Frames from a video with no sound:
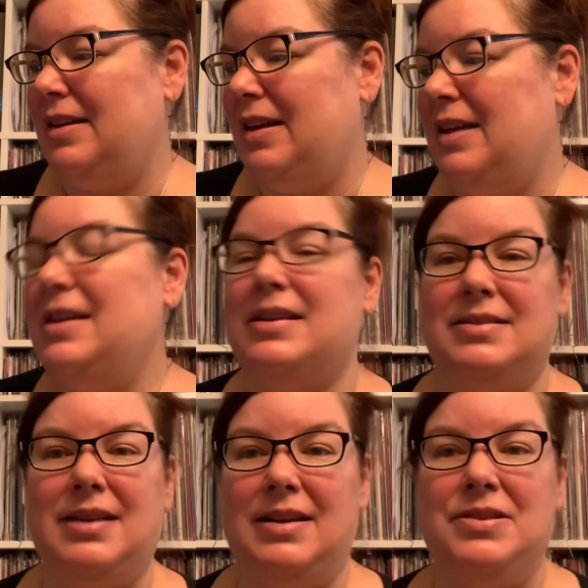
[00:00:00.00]

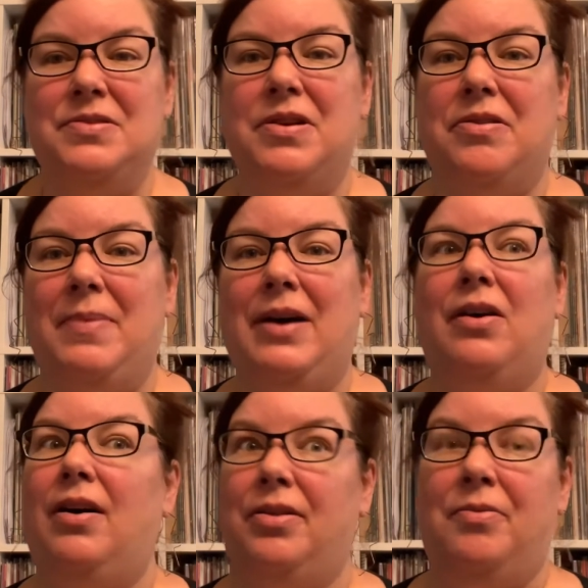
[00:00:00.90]
yes, I do know about
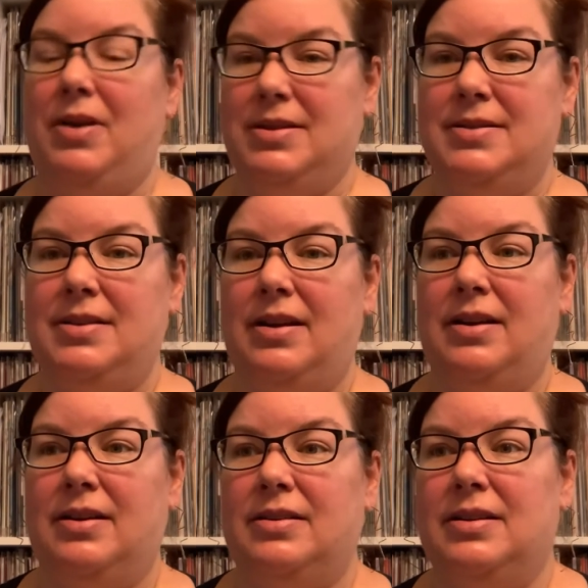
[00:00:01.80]
all the ones that
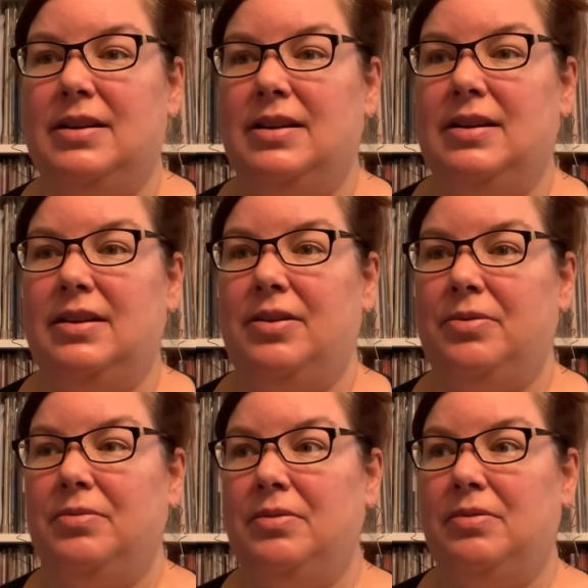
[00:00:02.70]
are, you
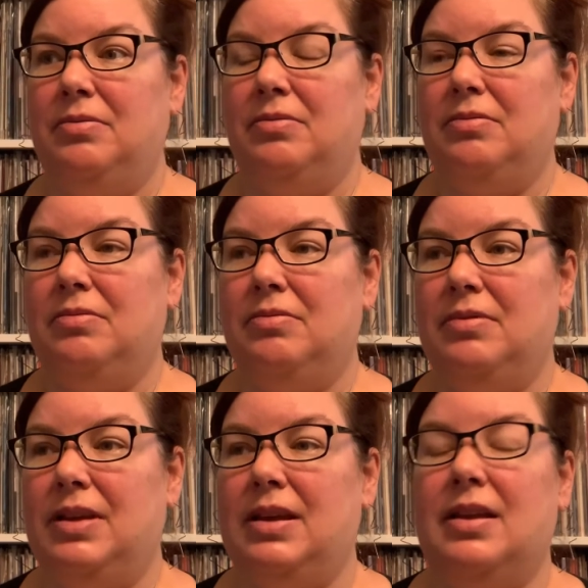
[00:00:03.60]
know,
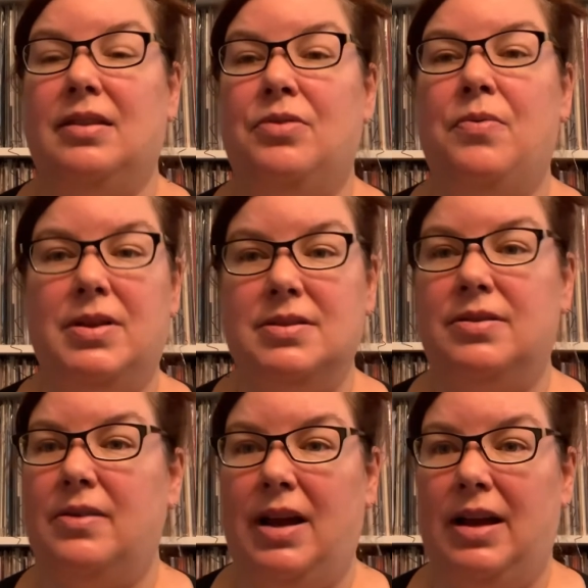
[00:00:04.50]
like the ones that
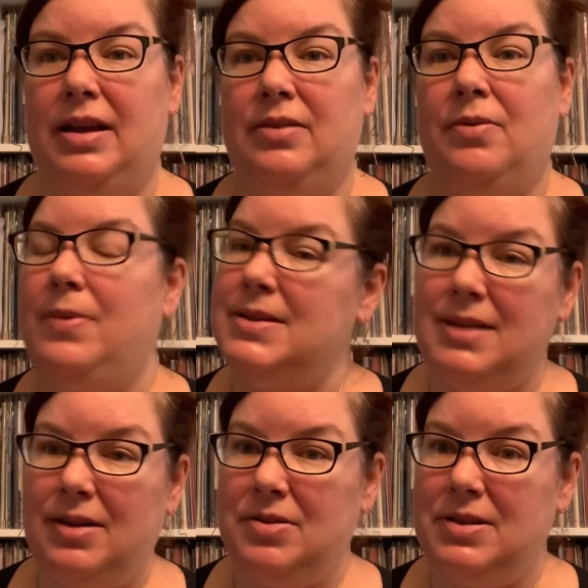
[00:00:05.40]
are on Wes
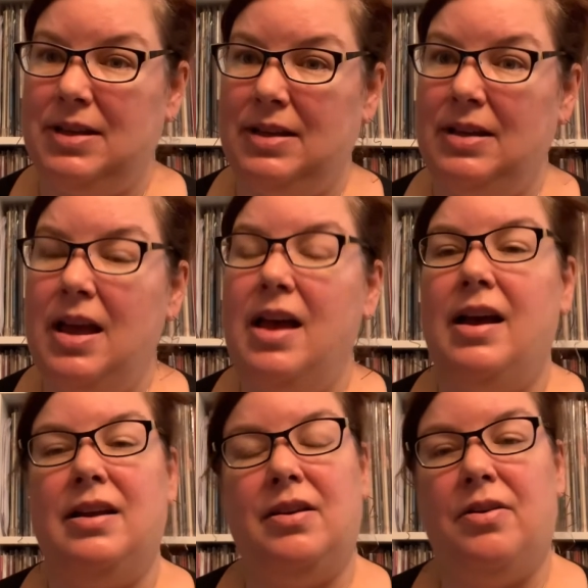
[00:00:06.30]
Anderson.
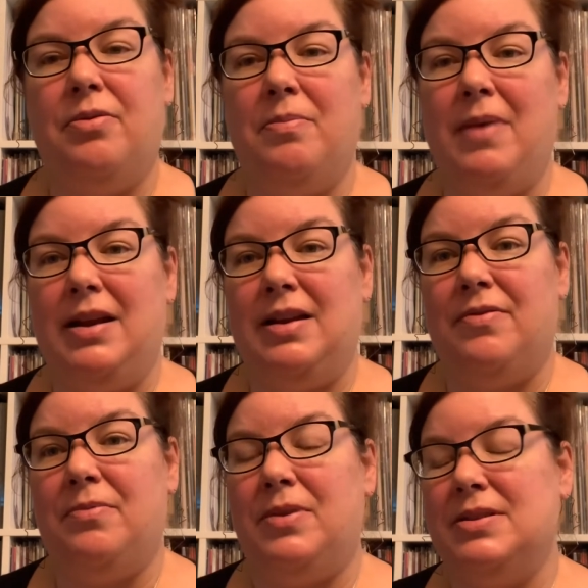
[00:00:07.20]
I know many of
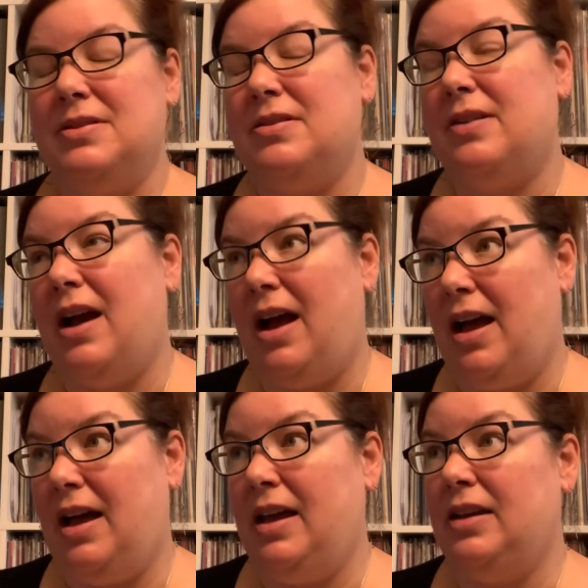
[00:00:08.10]
the ones that are
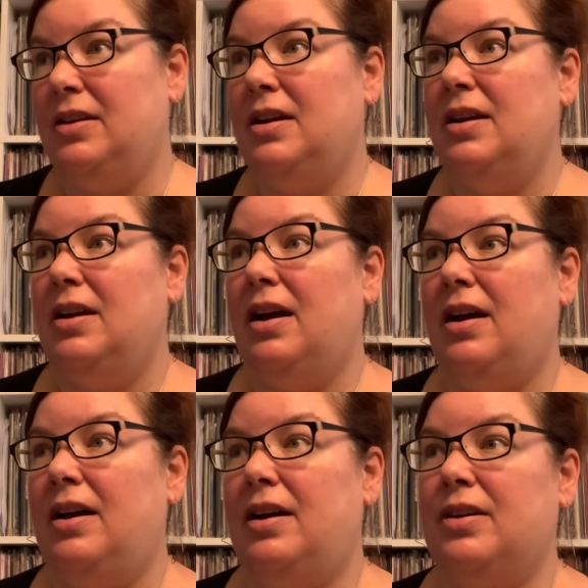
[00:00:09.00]
on
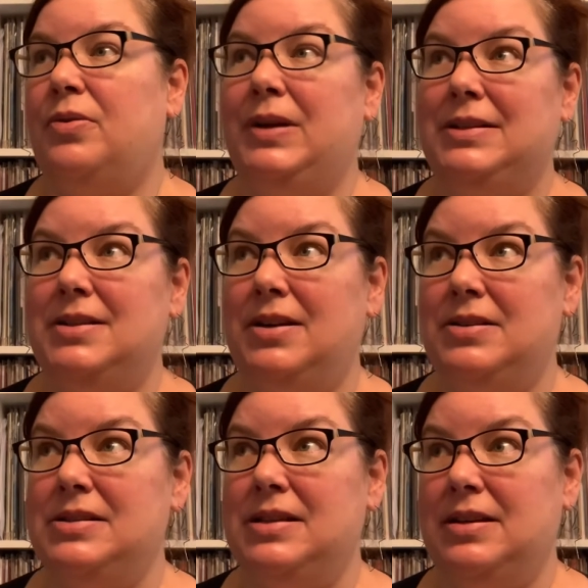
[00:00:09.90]
Quentin
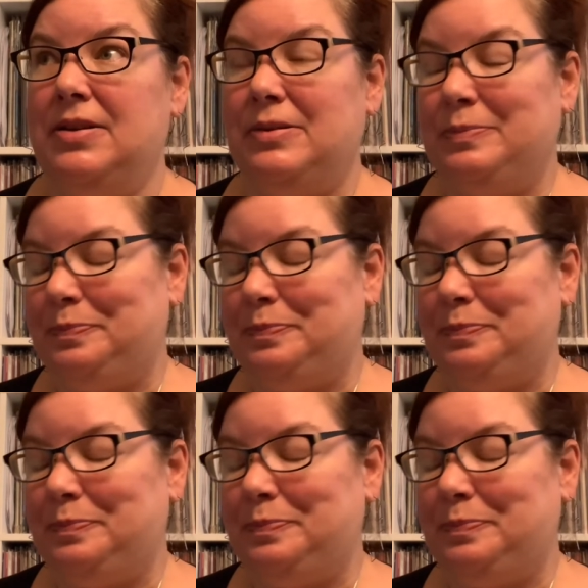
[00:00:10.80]
Tarantino.